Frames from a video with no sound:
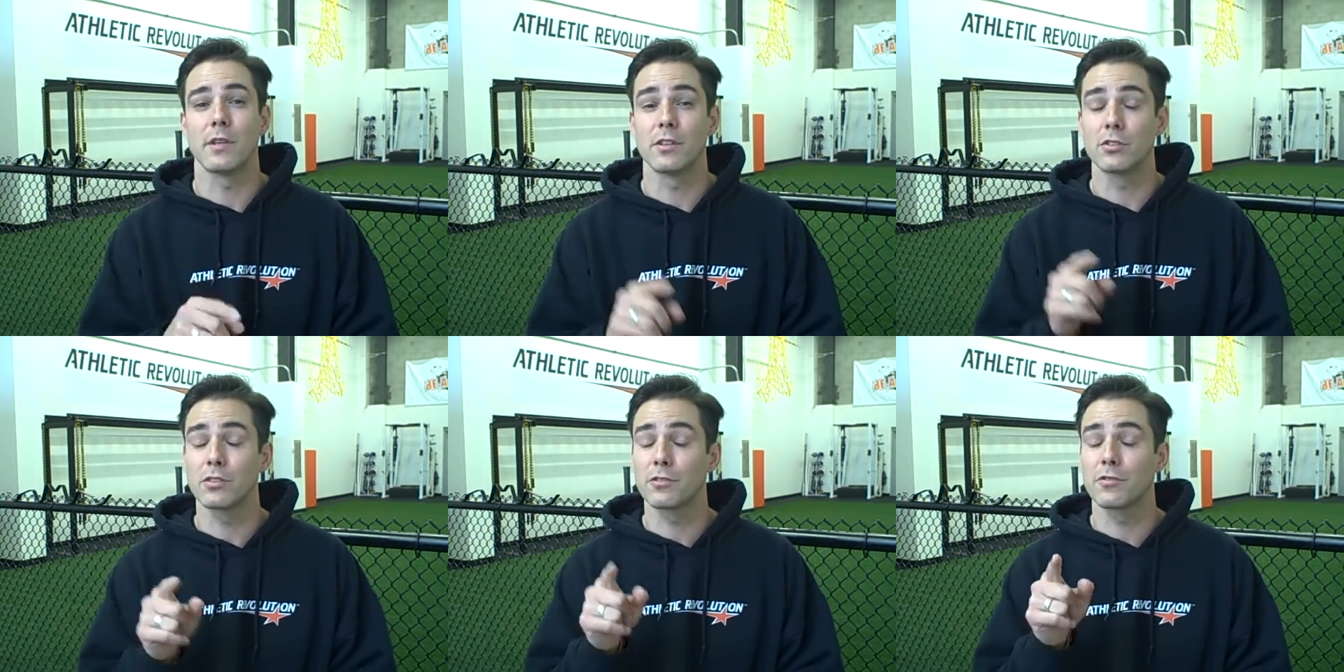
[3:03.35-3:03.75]

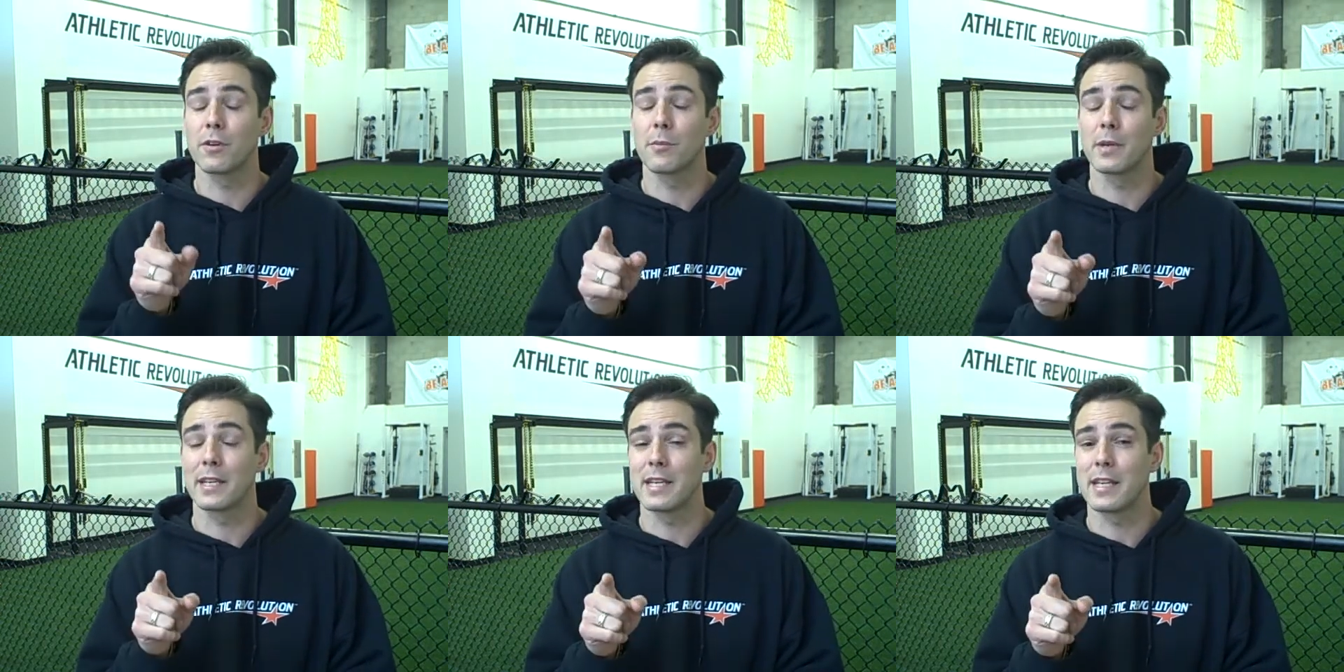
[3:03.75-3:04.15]
This is
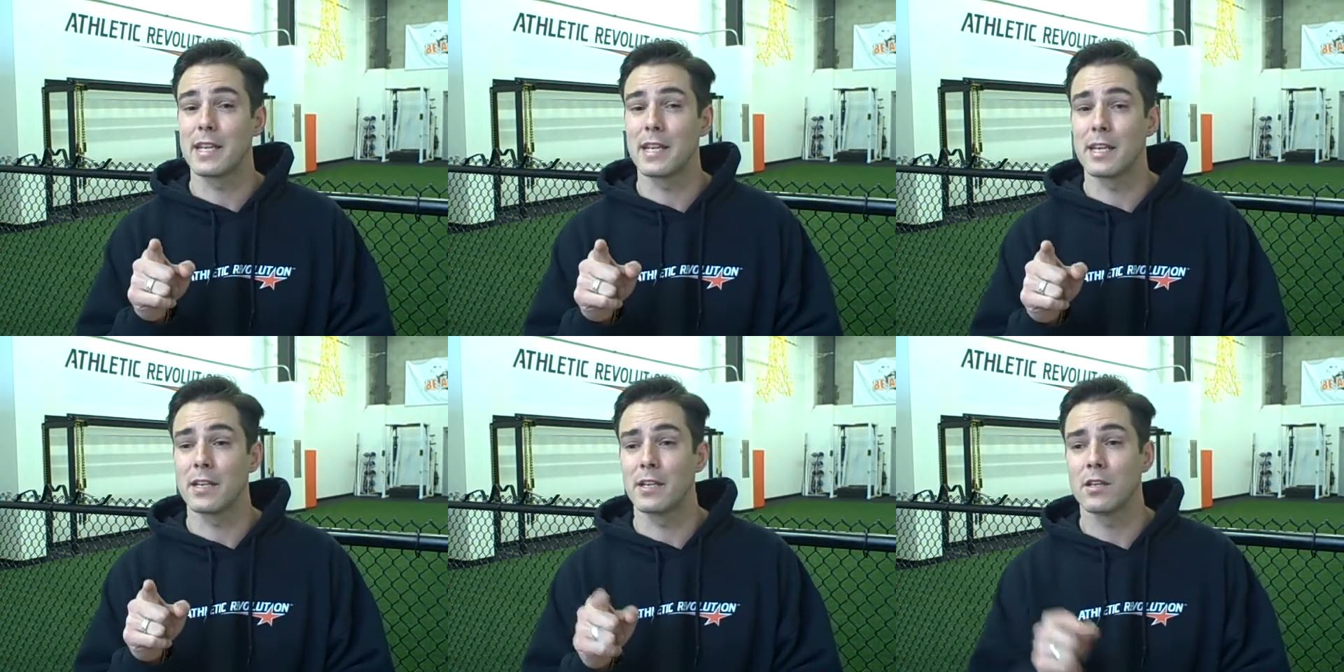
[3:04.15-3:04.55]
from a
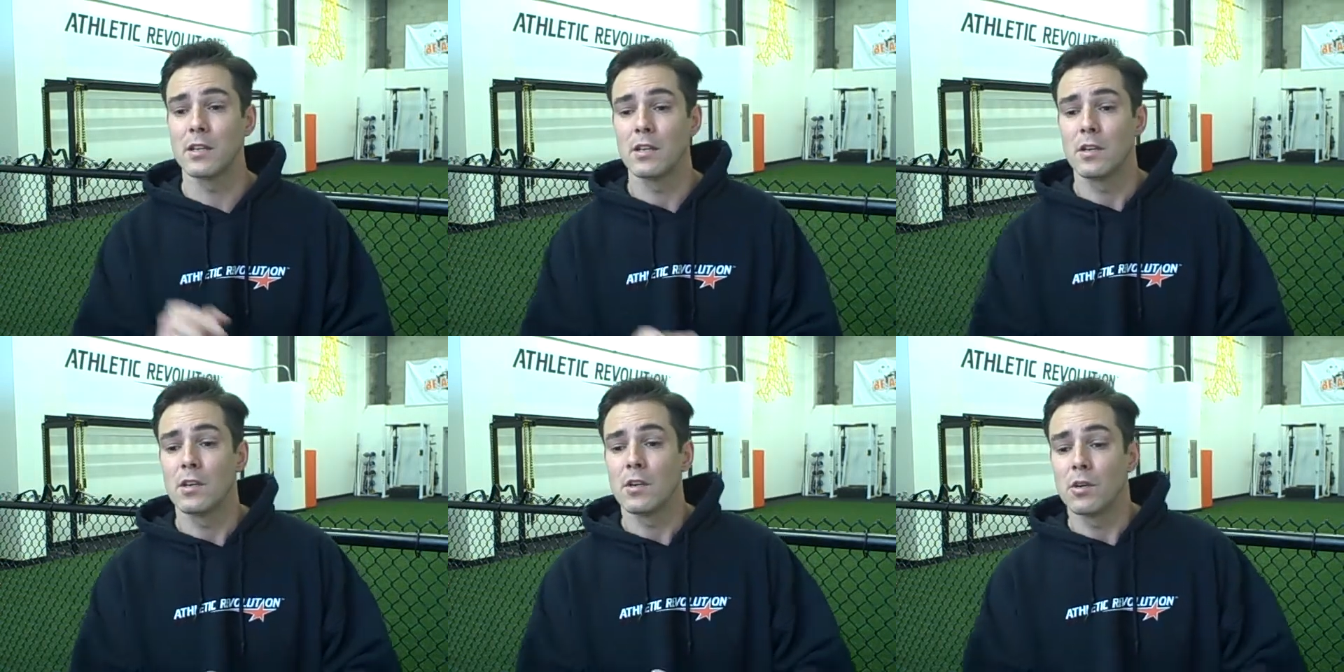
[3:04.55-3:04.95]
kid
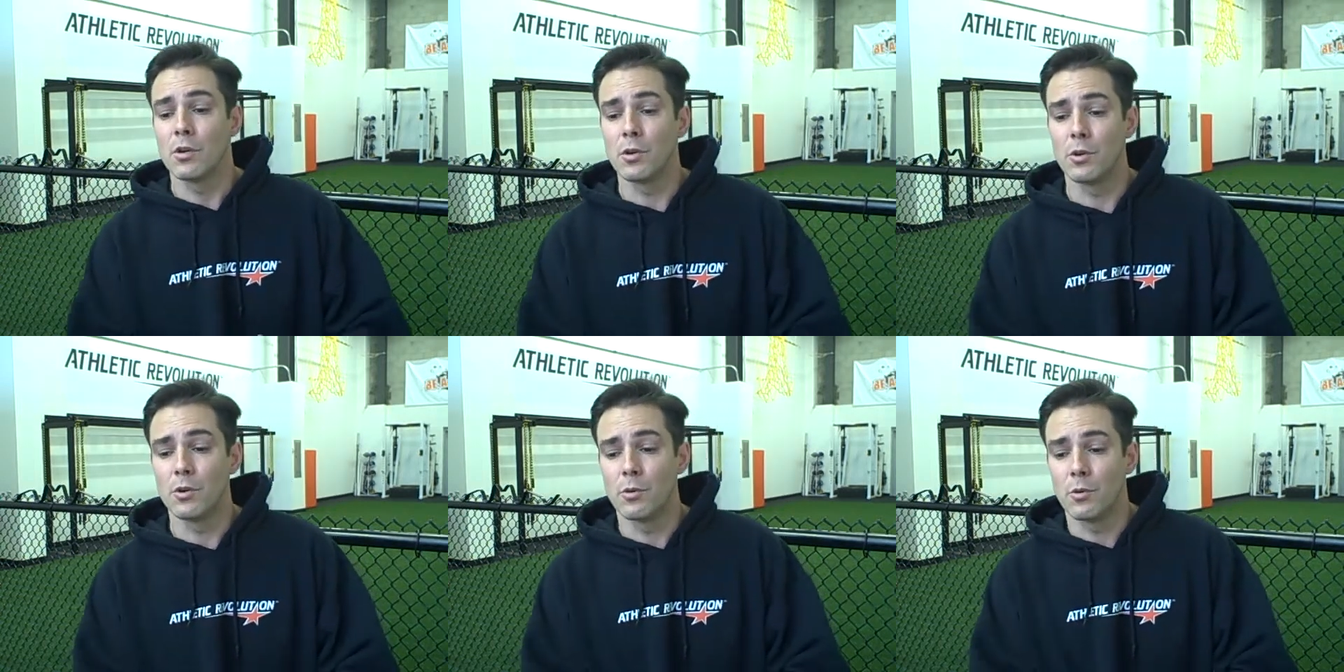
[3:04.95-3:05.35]

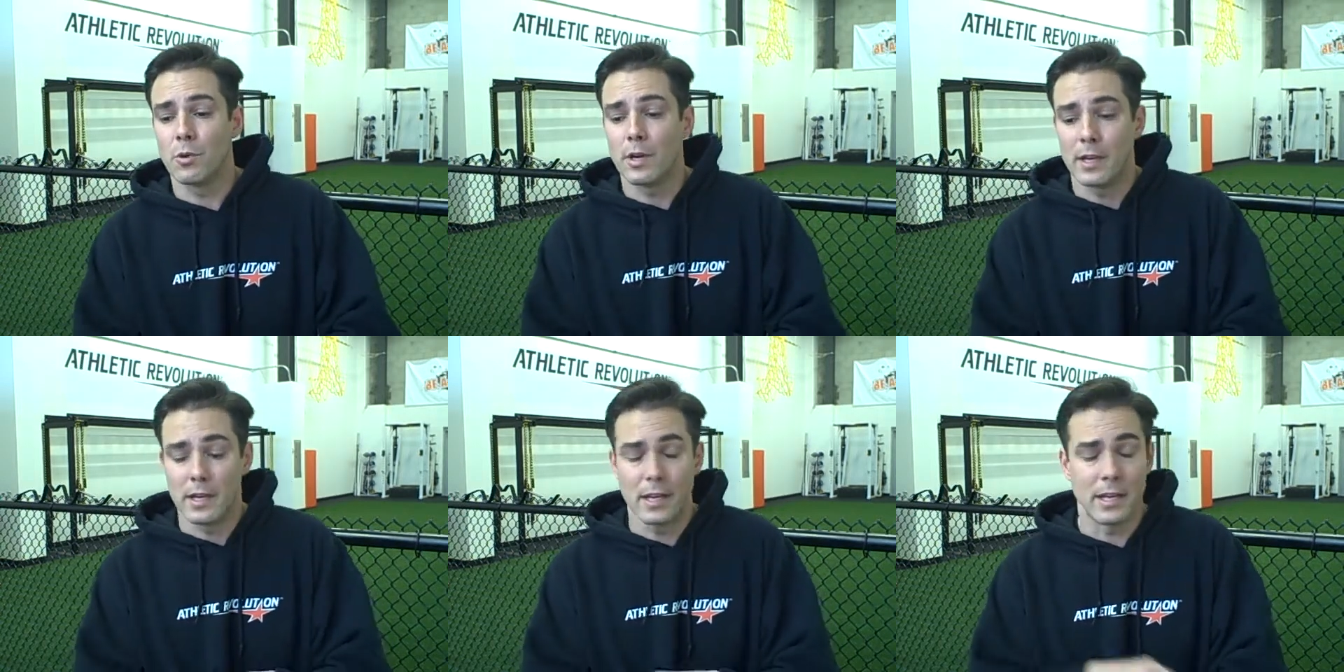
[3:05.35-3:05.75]
who,